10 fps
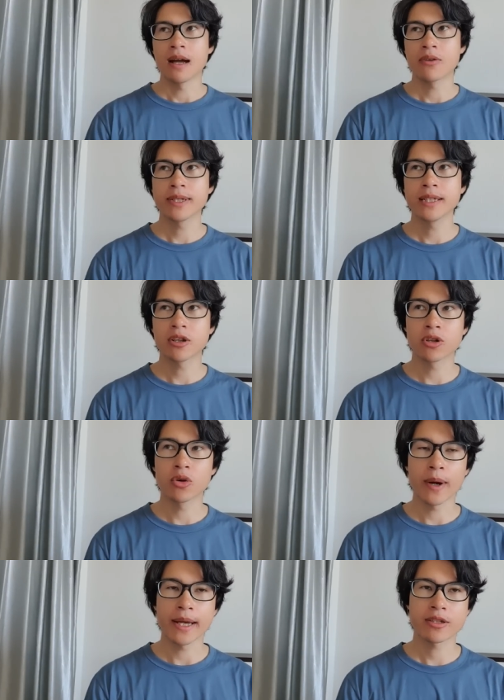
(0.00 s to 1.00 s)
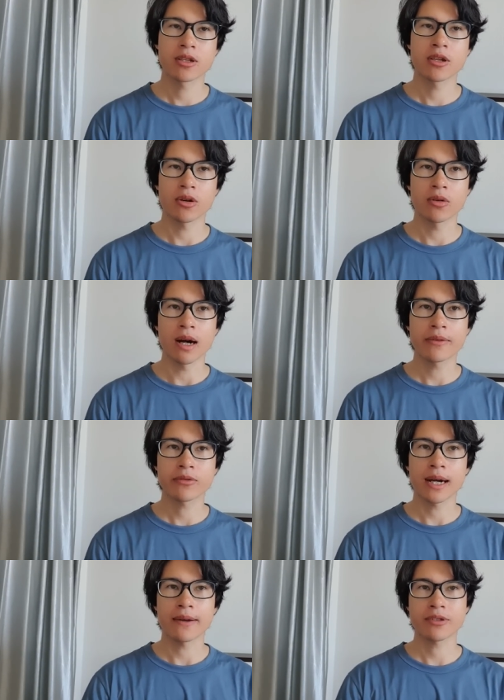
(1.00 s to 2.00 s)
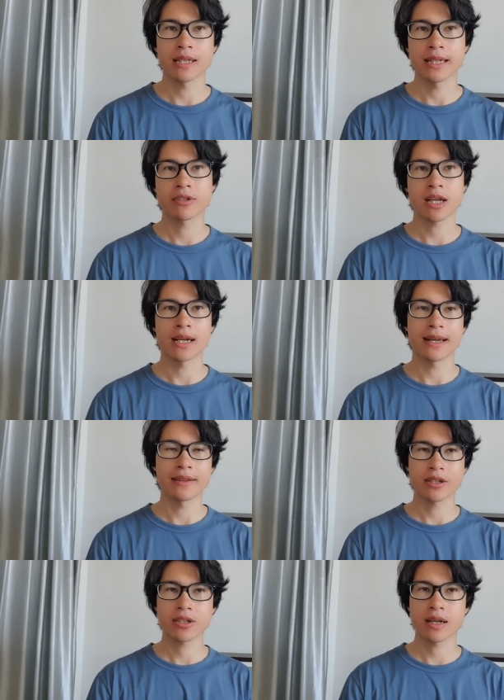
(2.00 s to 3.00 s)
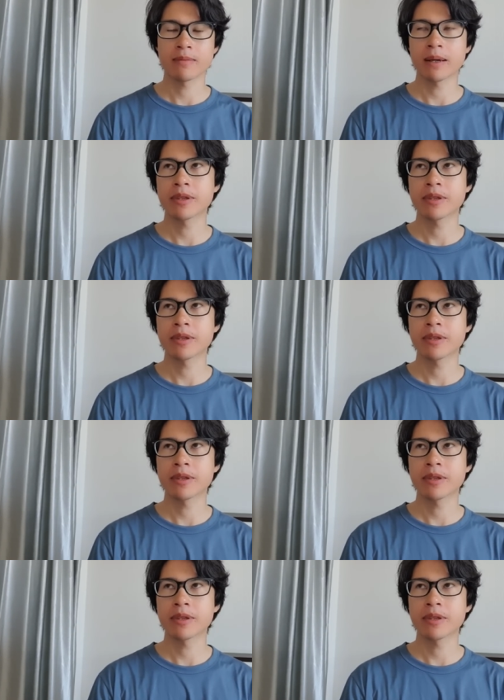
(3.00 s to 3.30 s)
I really don't know where to go after I have to leave Thailand this time.